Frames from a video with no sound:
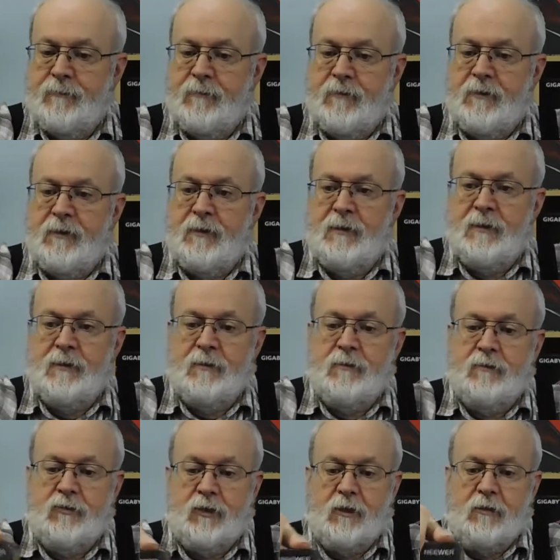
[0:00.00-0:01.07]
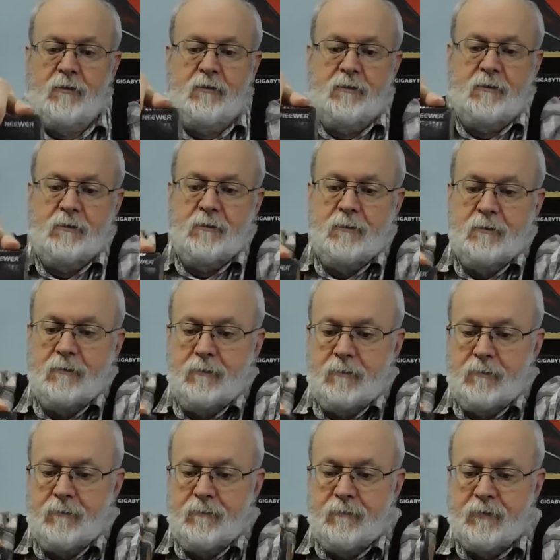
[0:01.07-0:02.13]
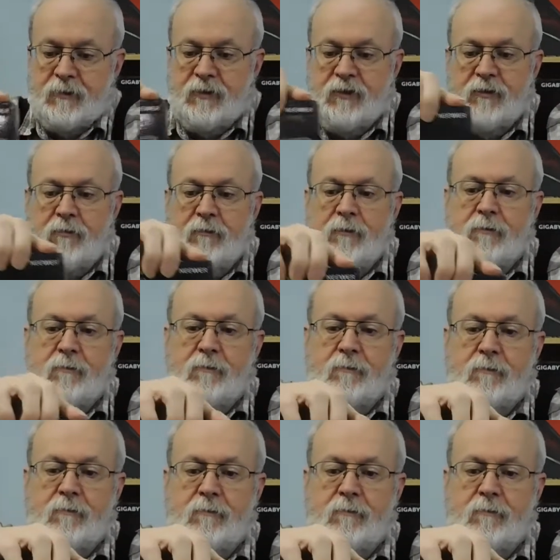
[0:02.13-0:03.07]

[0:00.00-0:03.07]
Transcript: the charger because this only